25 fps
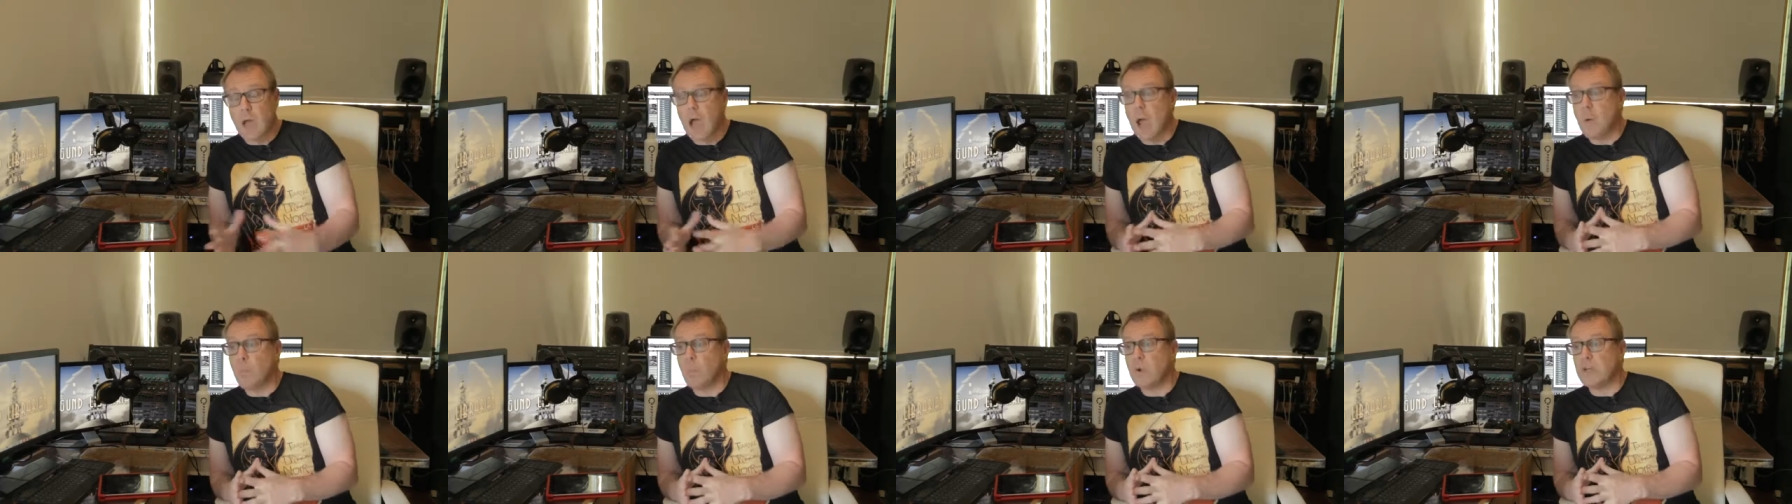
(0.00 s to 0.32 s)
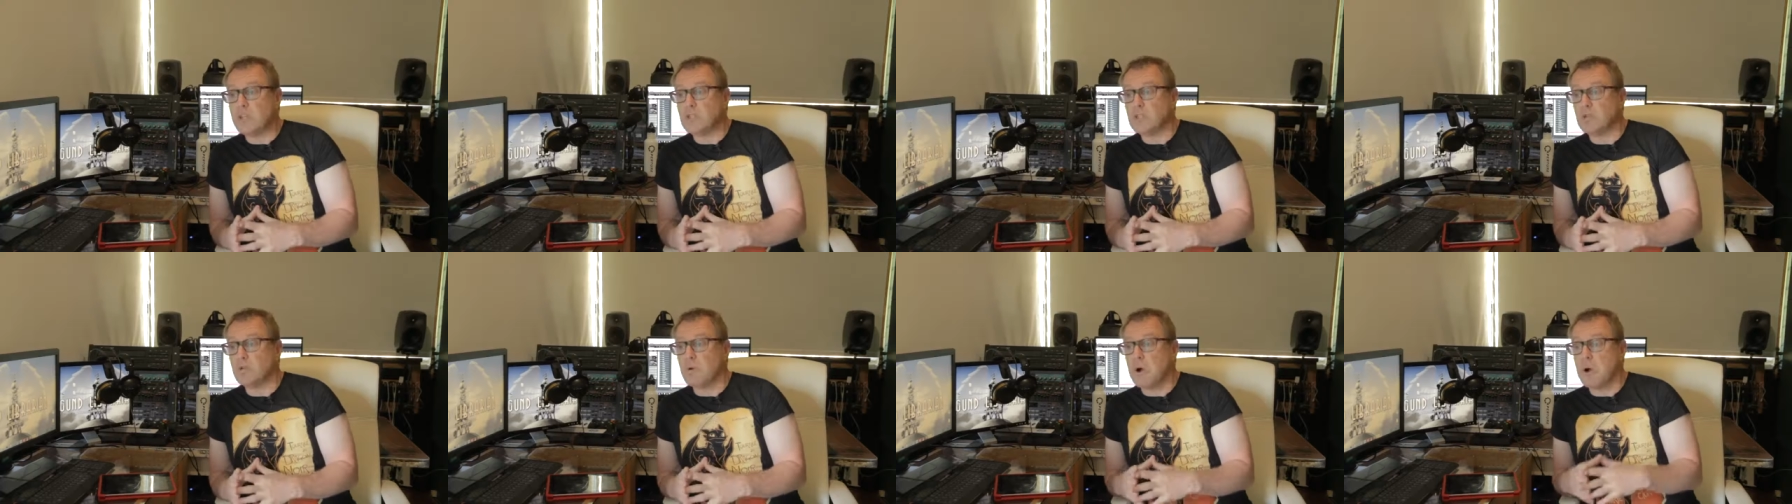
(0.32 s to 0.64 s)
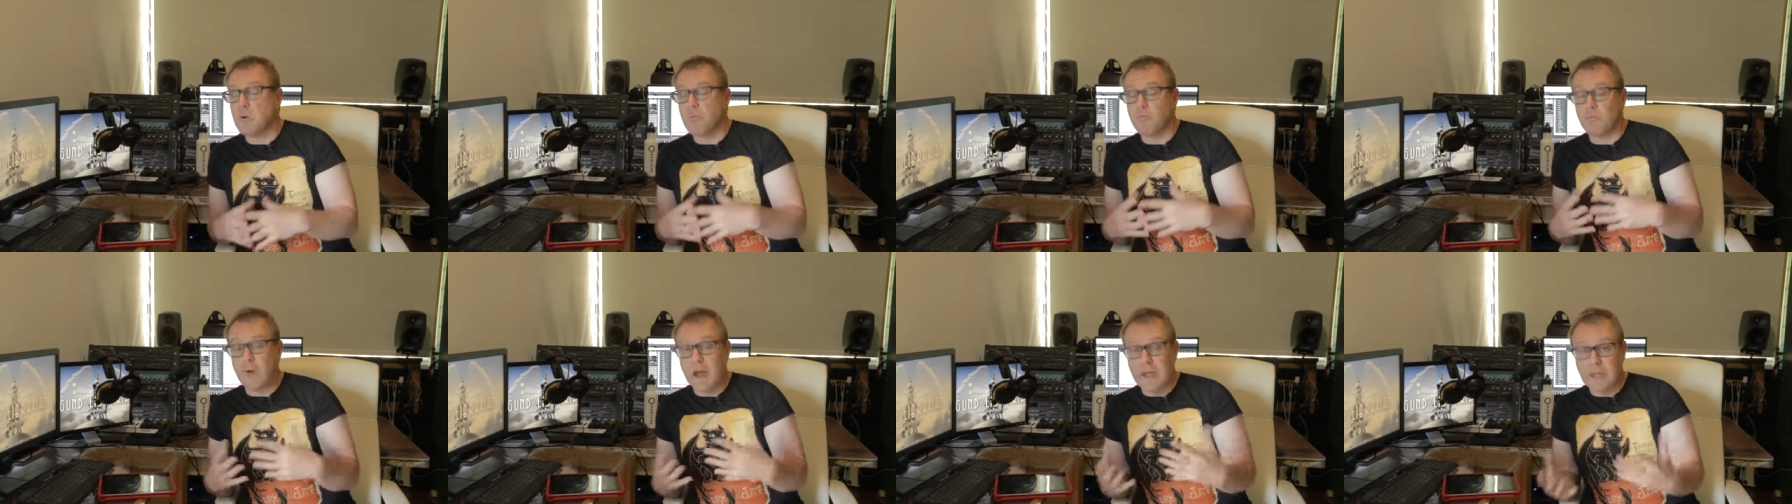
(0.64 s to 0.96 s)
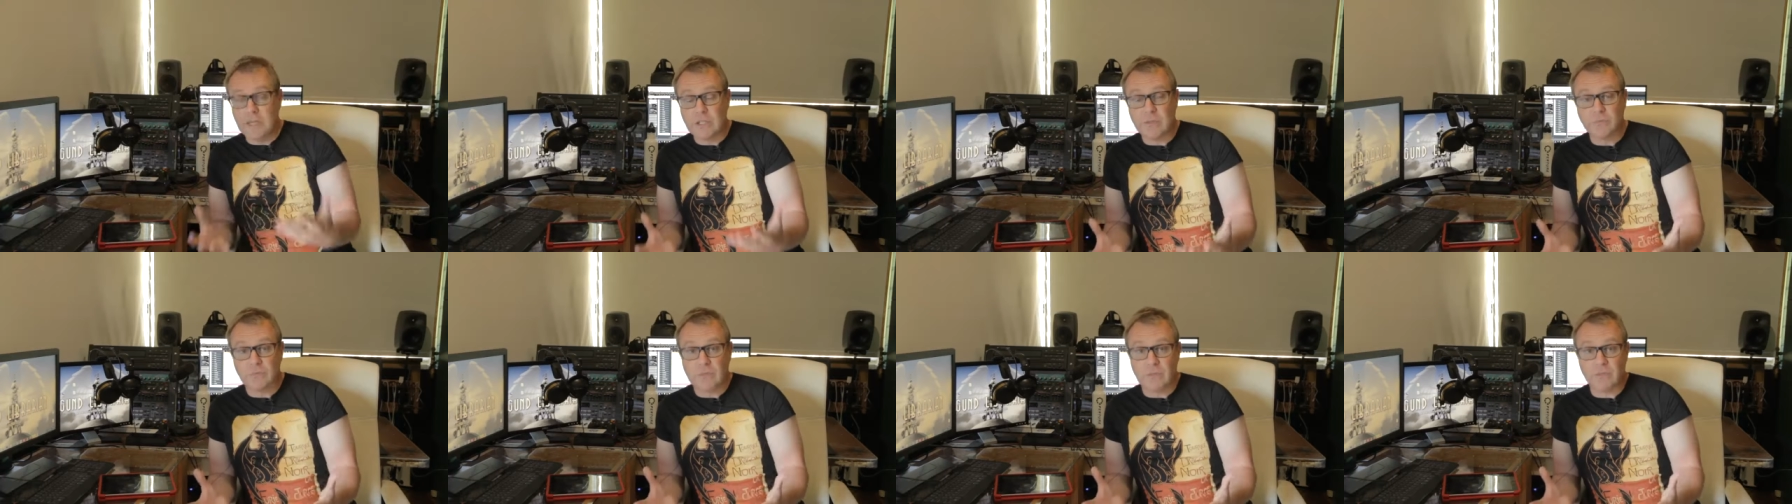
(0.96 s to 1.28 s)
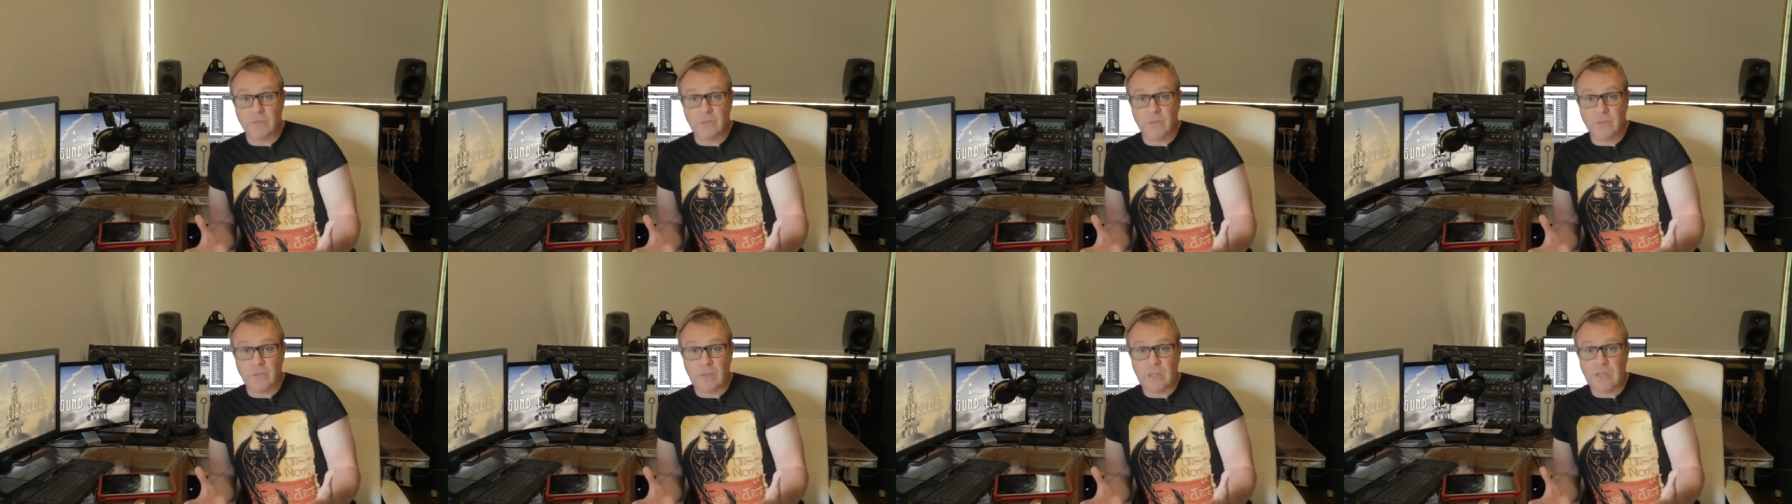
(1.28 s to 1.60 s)
and we do a range of
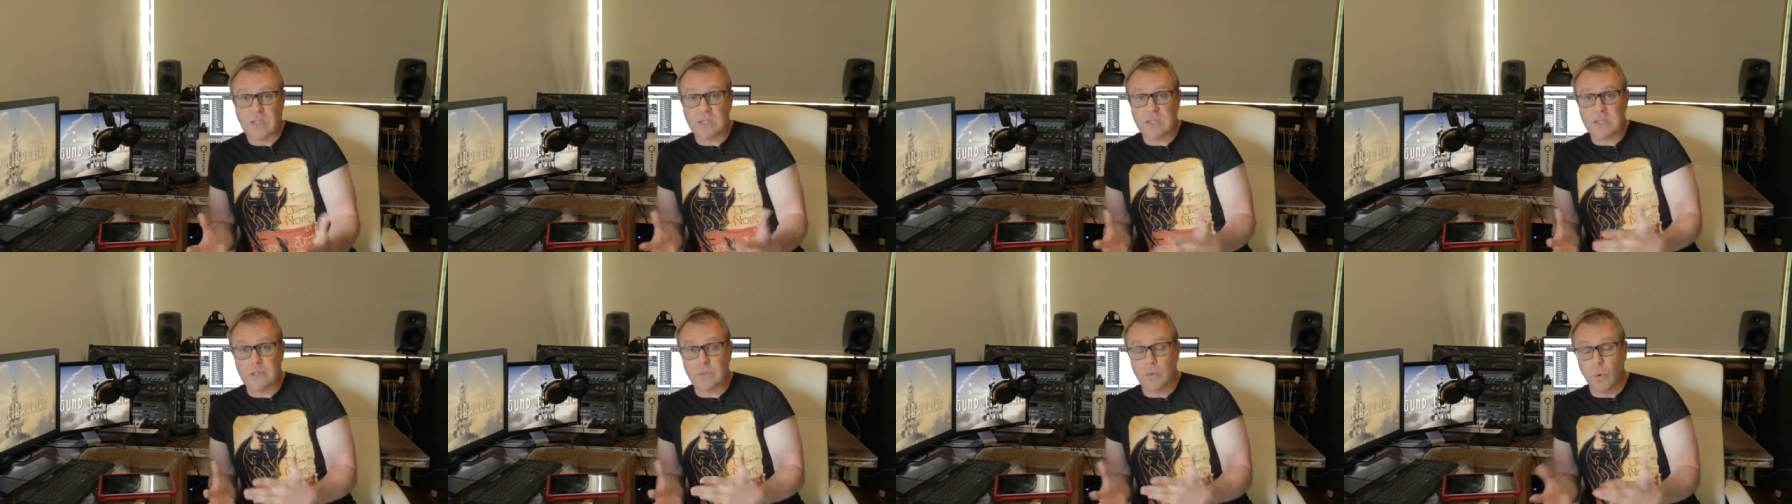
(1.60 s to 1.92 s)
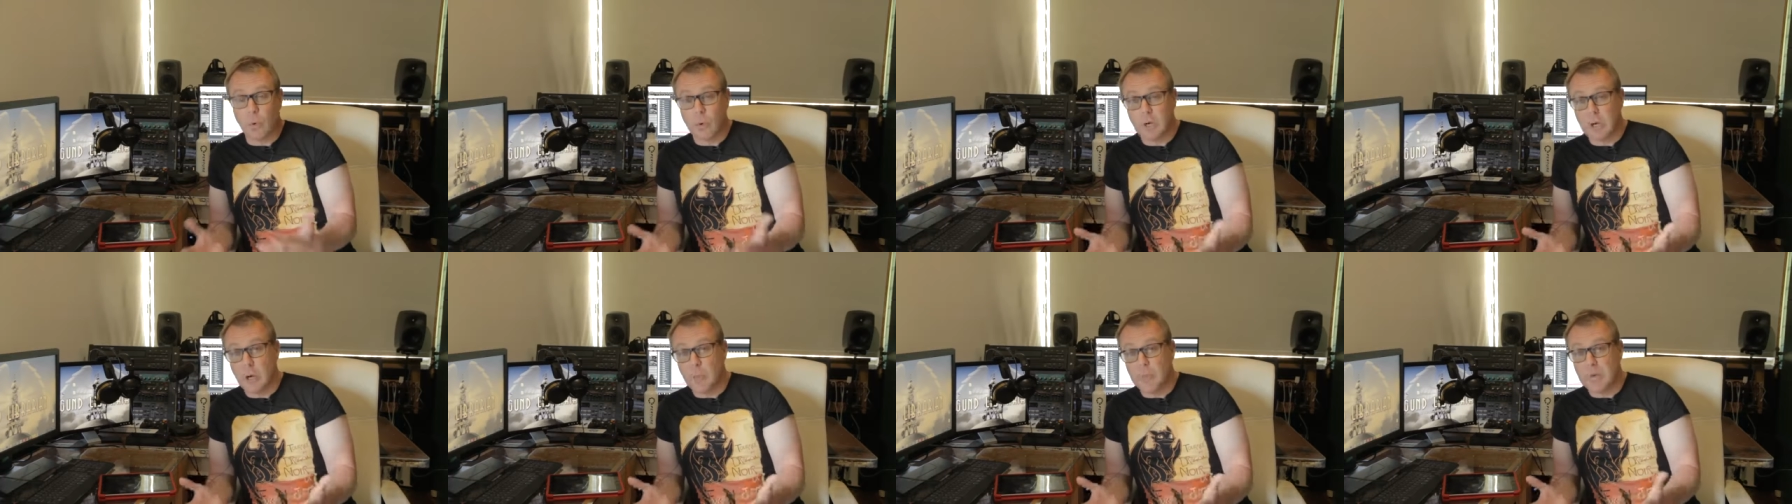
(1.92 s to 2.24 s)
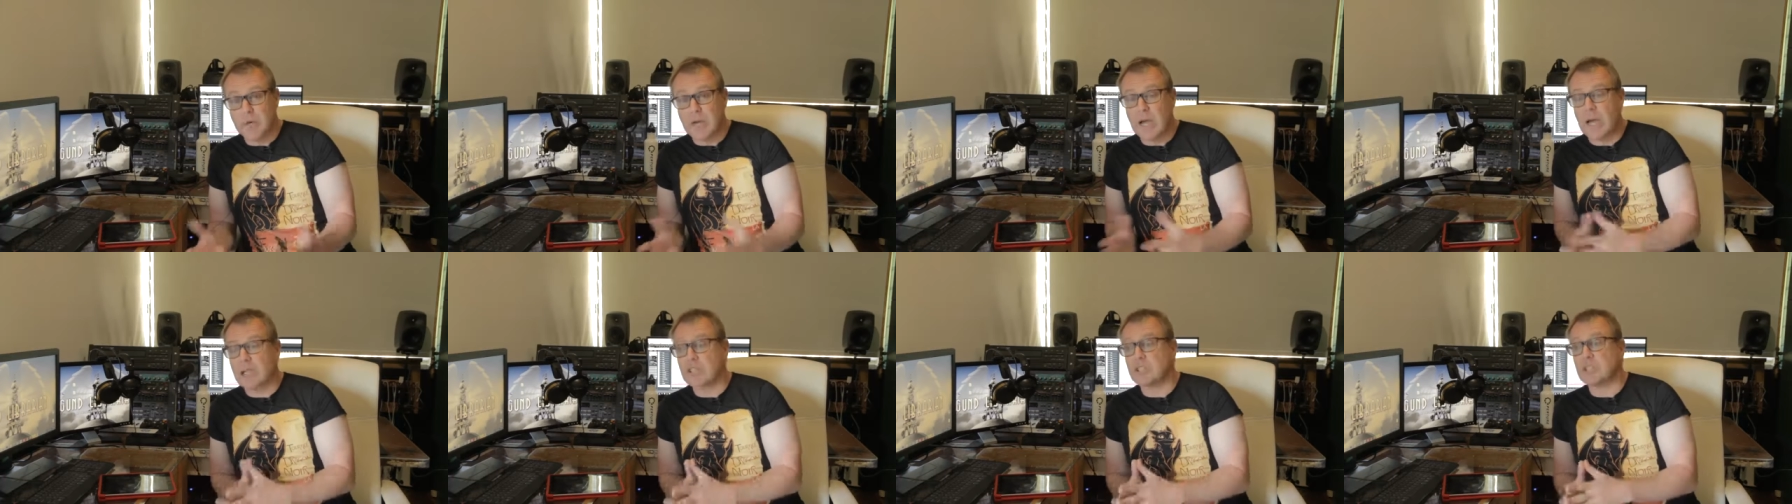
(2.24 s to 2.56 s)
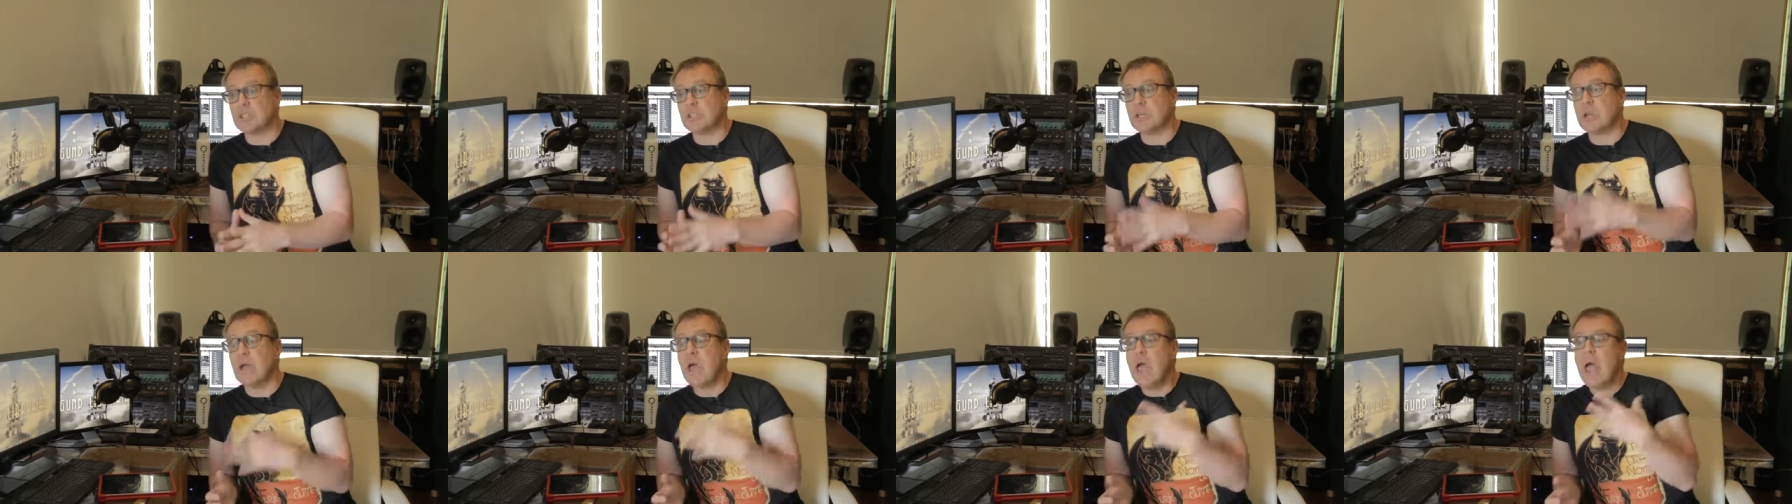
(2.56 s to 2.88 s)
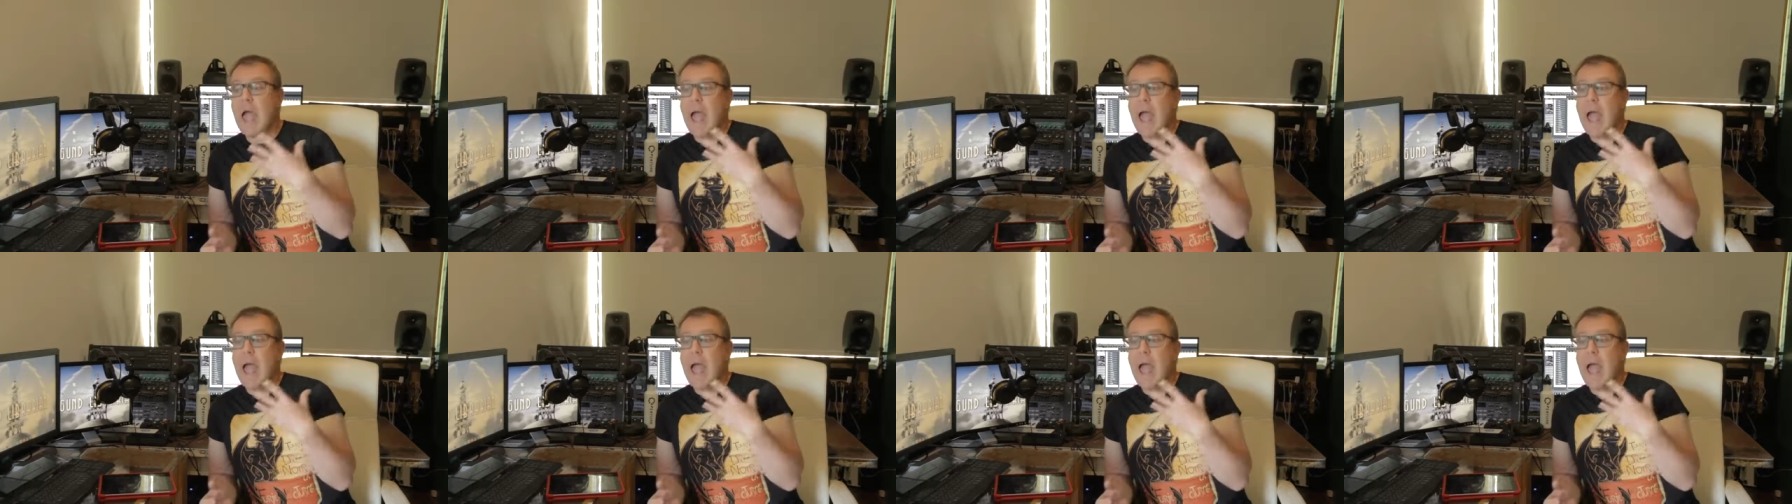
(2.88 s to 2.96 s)
different things in audio production